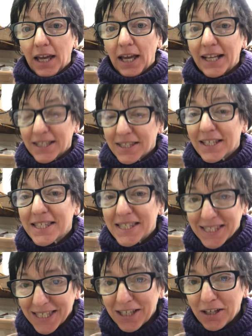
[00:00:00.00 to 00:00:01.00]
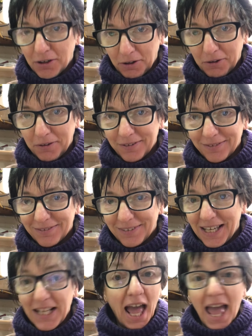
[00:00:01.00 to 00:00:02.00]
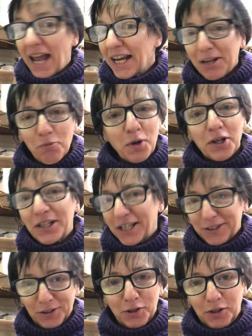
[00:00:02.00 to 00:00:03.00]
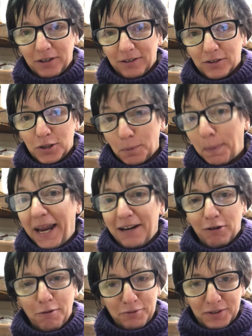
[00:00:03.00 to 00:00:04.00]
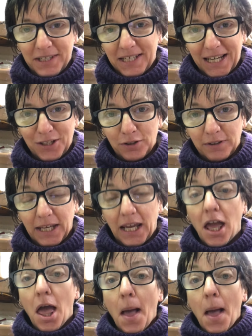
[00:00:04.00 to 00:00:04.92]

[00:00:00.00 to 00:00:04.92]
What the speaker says: It's a skill. Anyone can learn to paint representationally,